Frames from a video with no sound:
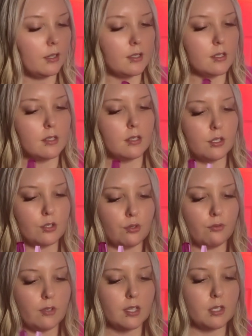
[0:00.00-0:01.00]
This is the
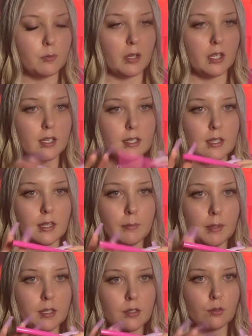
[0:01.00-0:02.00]
Juvia's Place lip
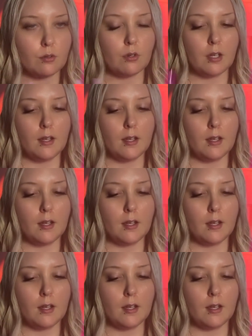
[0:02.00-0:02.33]
pencil.